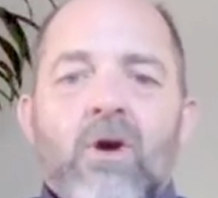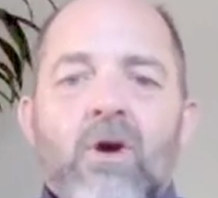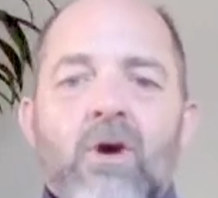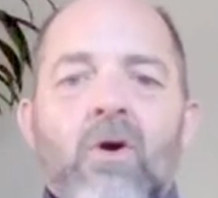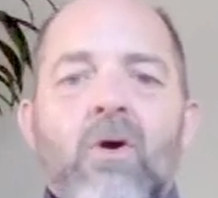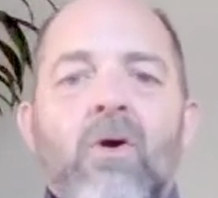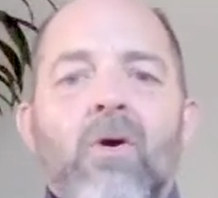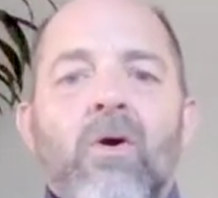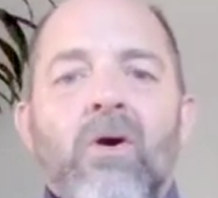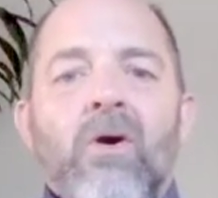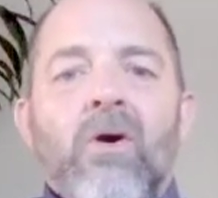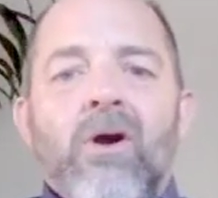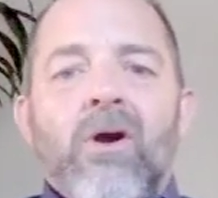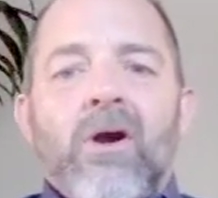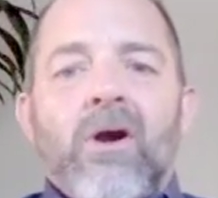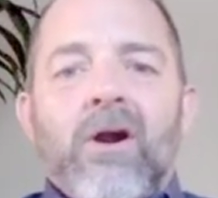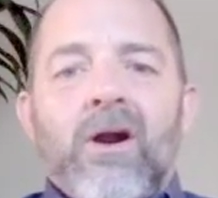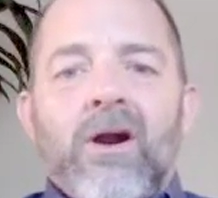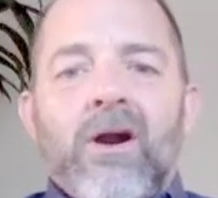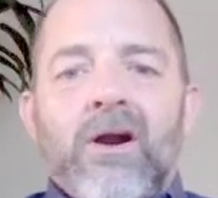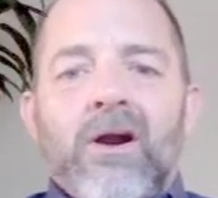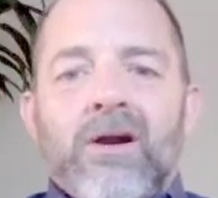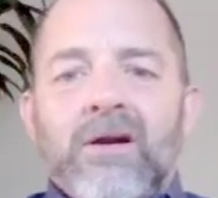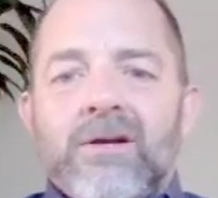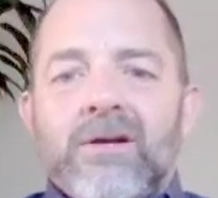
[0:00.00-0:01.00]

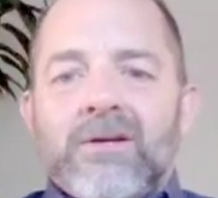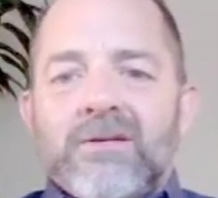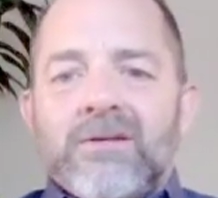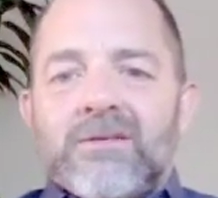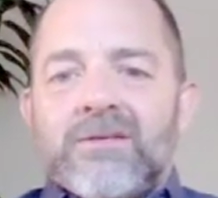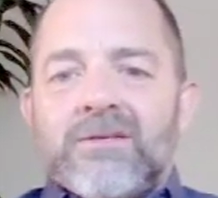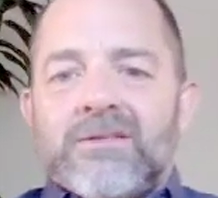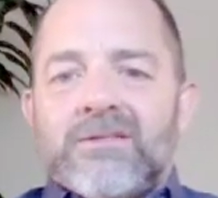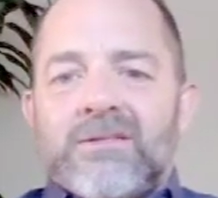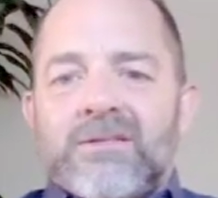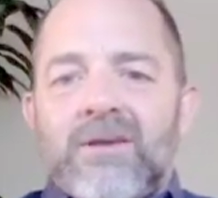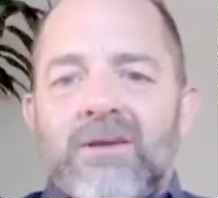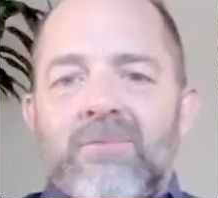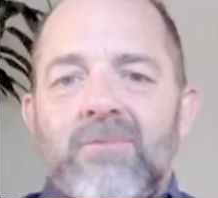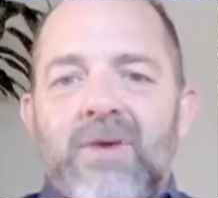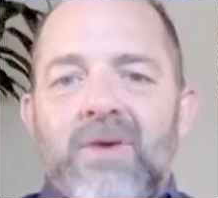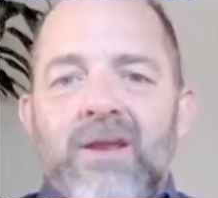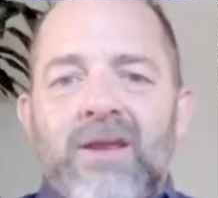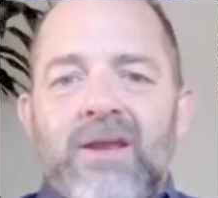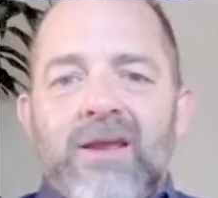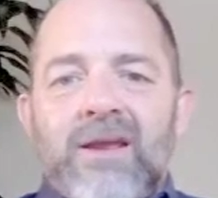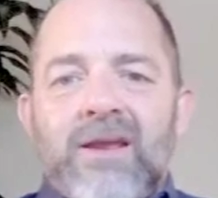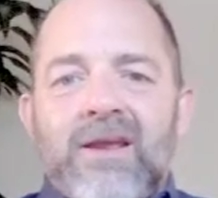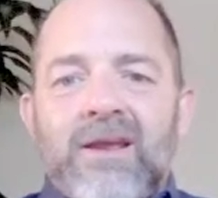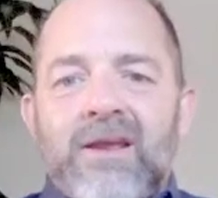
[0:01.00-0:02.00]
Or
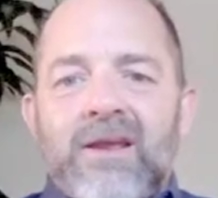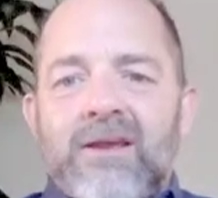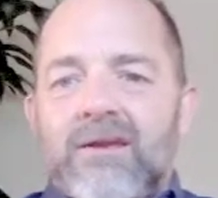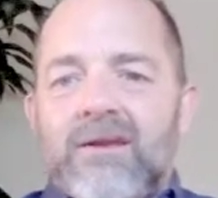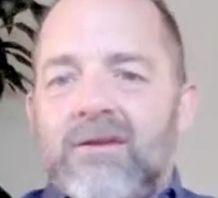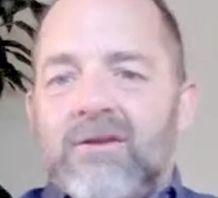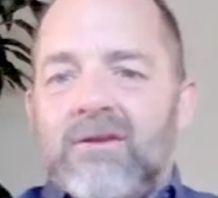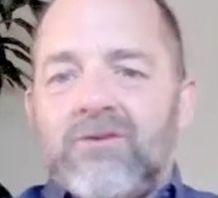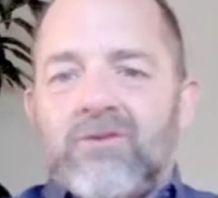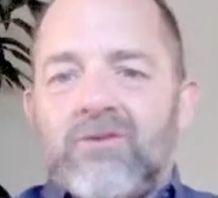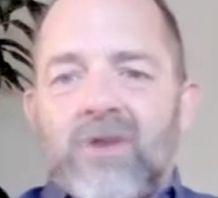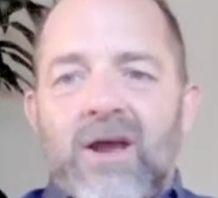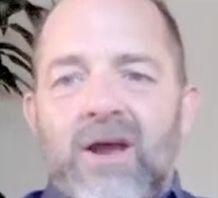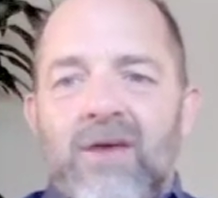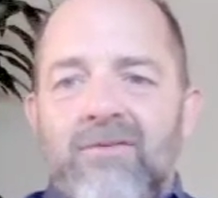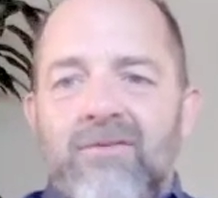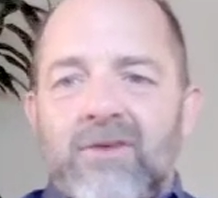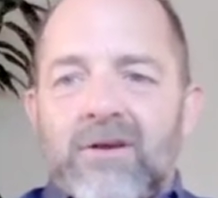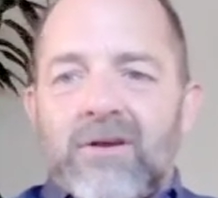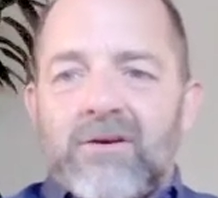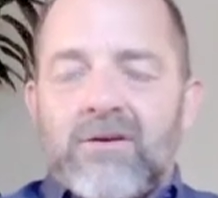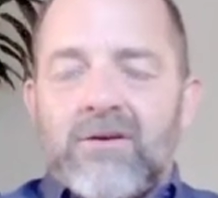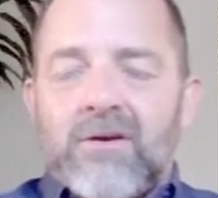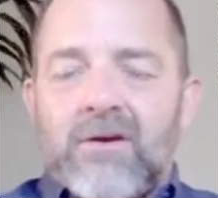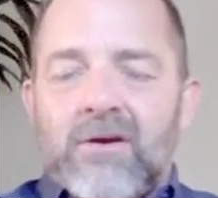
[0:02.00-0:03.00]
you're driving
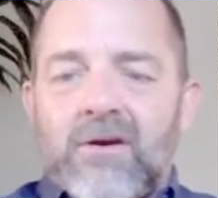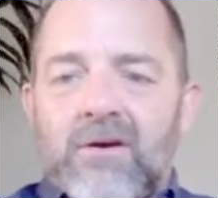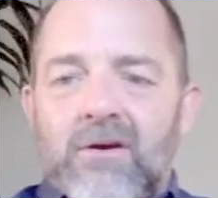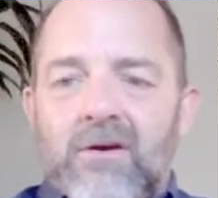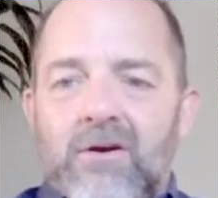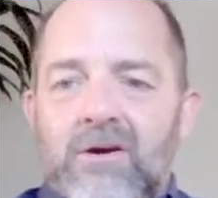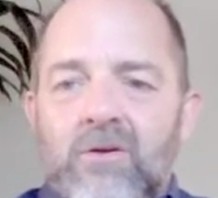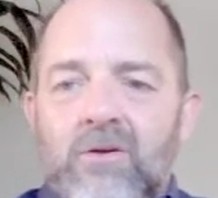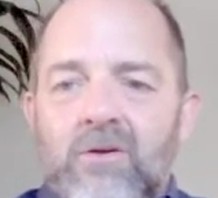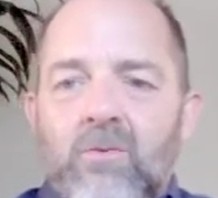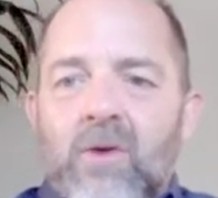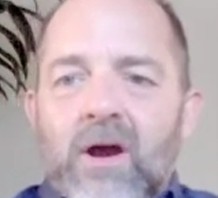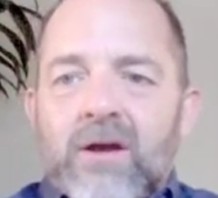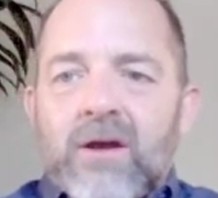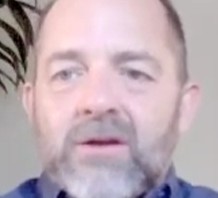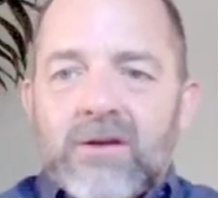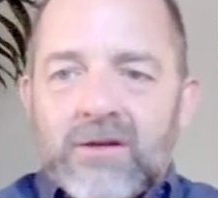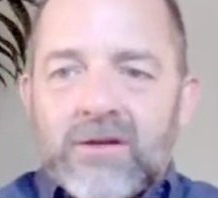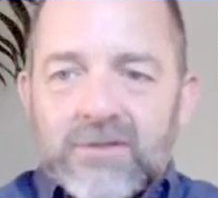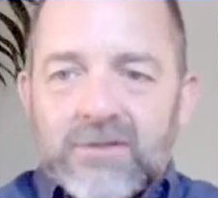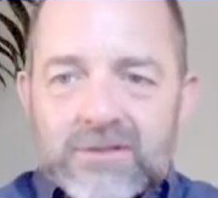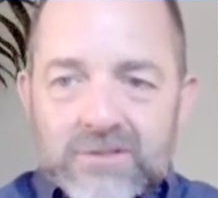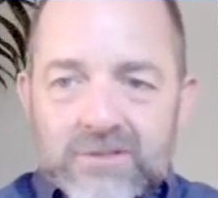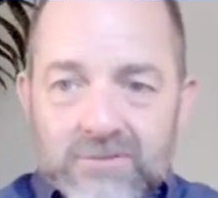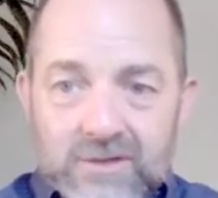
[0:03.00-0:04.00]
along or you're walking
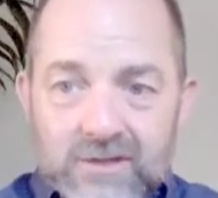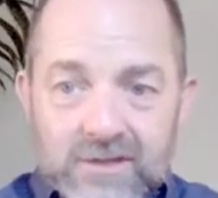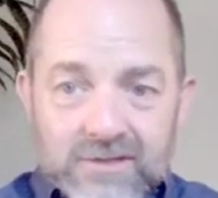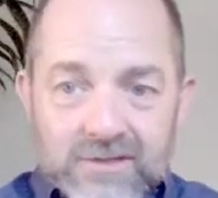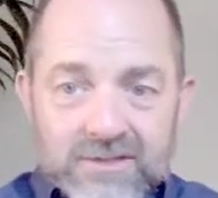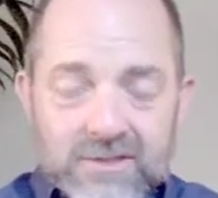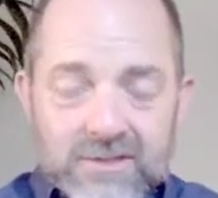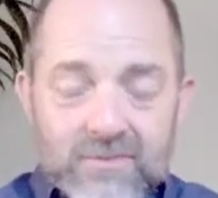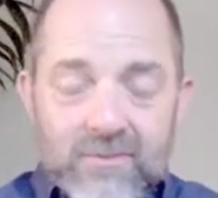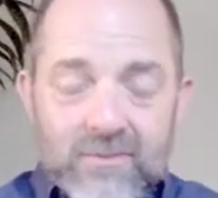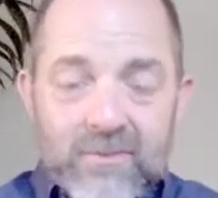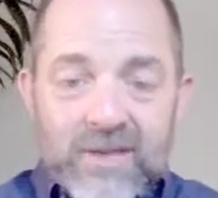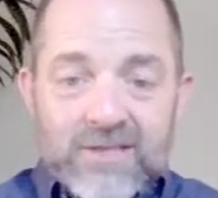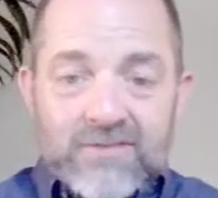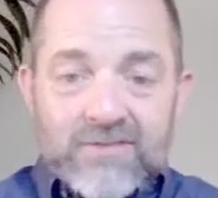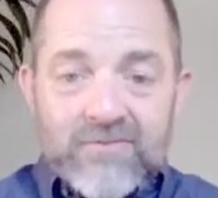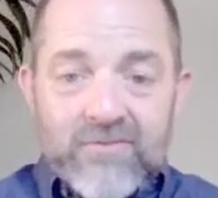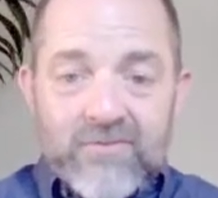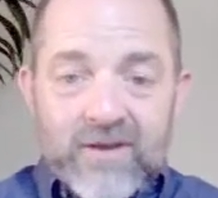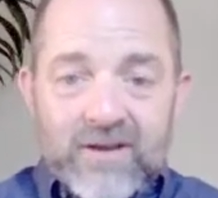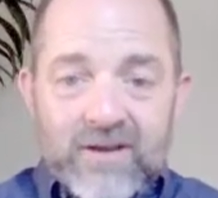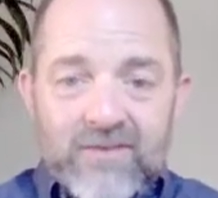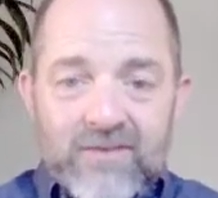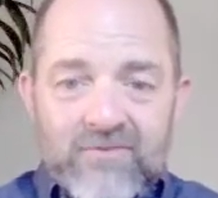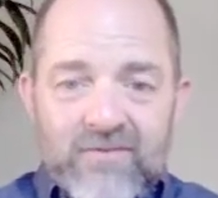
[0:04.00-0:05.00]
along the street and somebody makes a
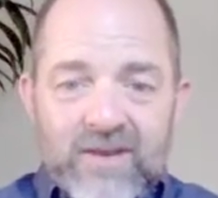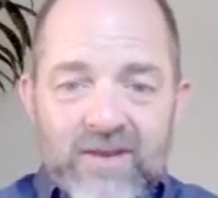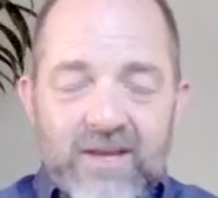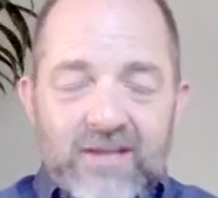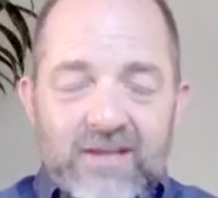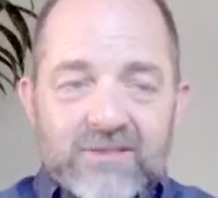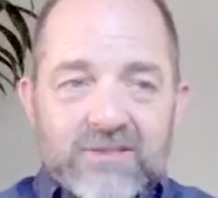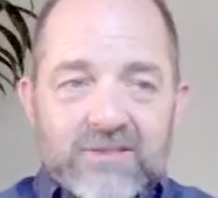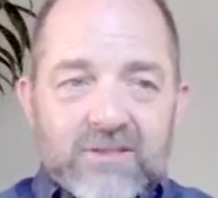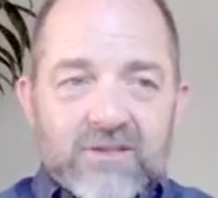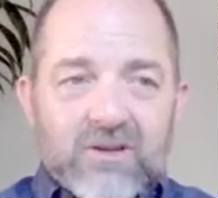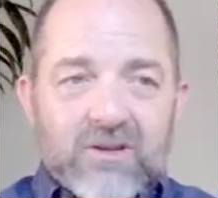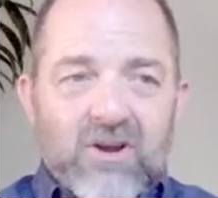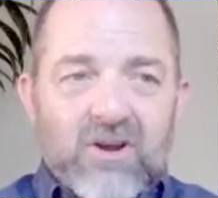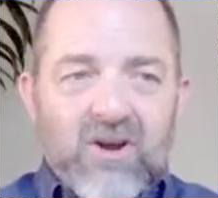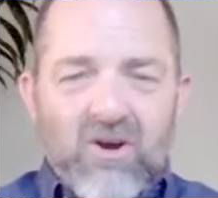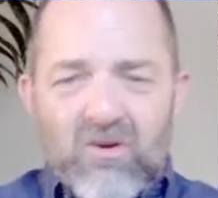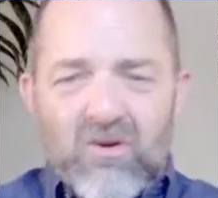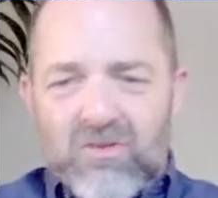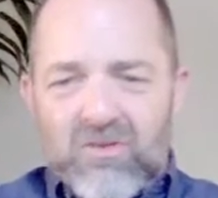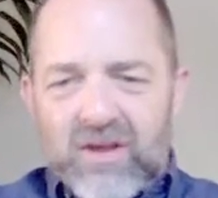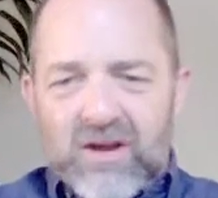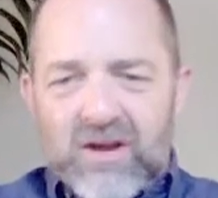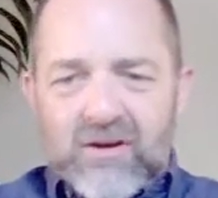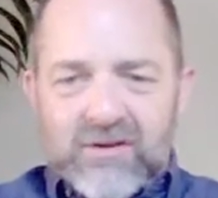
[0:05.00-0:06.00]
funny face and you go,
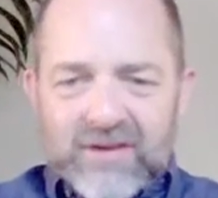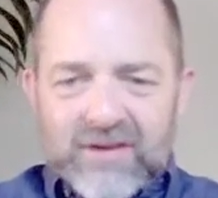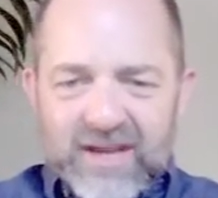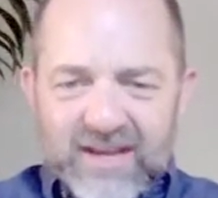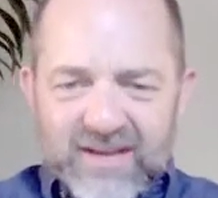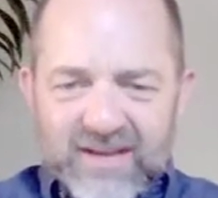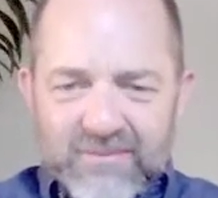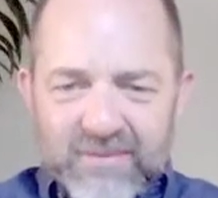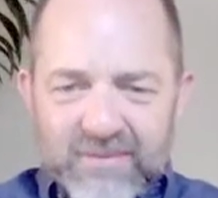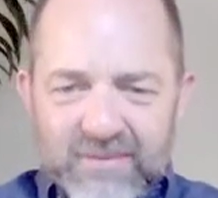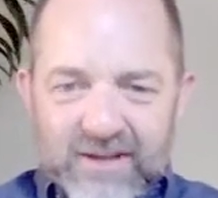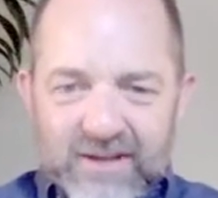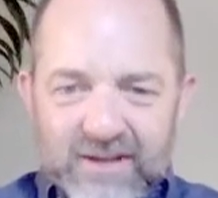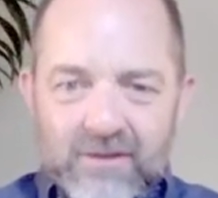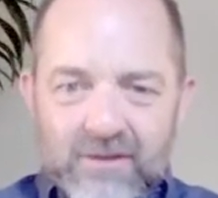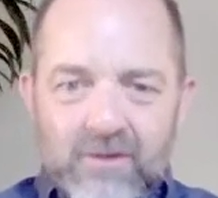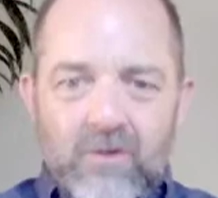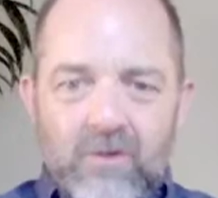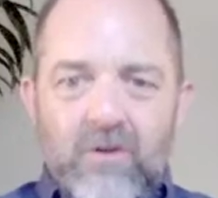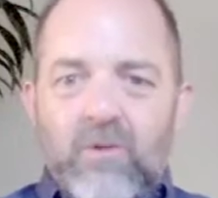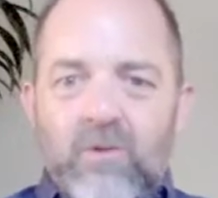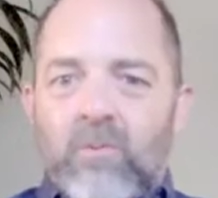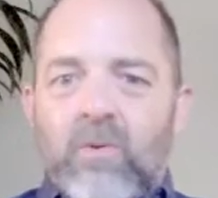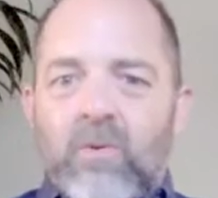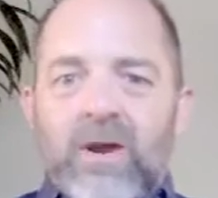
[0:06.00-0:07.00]
oh, they don't like me,
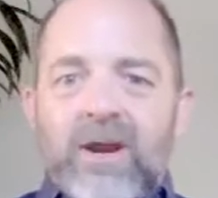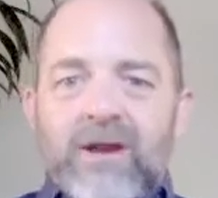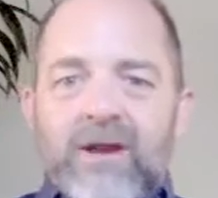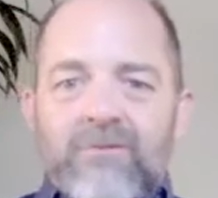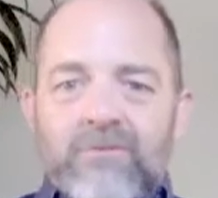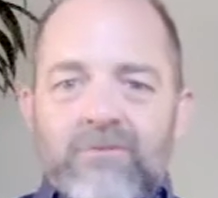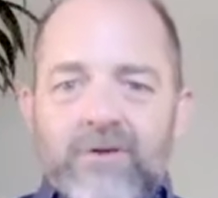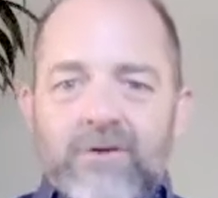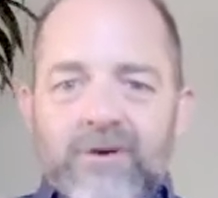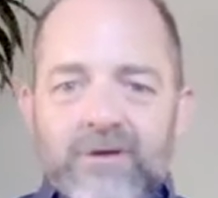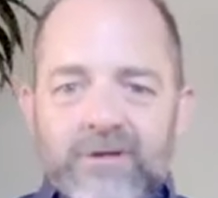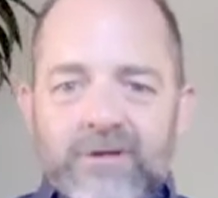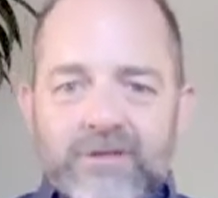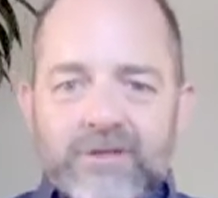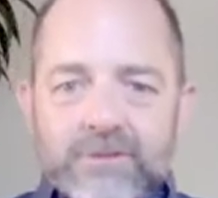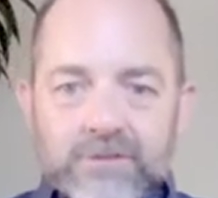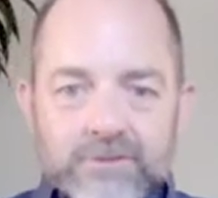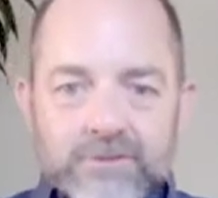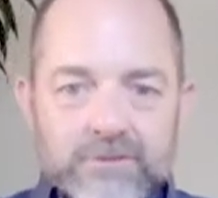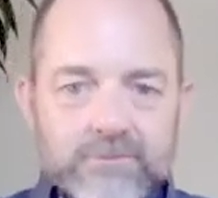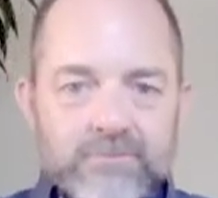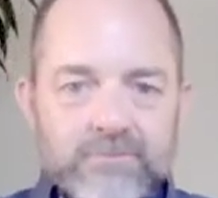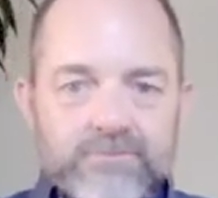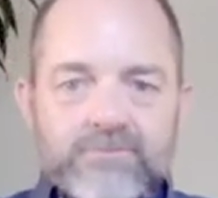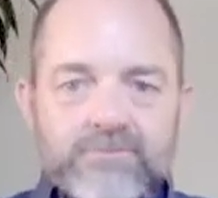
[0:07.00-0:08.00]
or whatever it
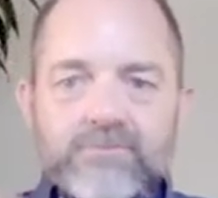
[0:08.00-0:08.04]
is.